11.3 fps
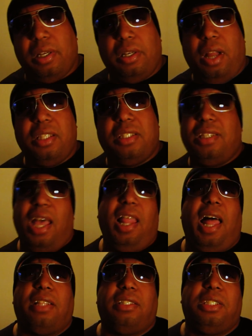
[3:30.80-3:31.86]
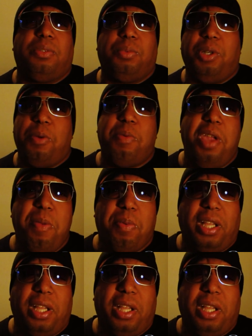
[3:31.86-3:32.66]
not sellouts. They're real people.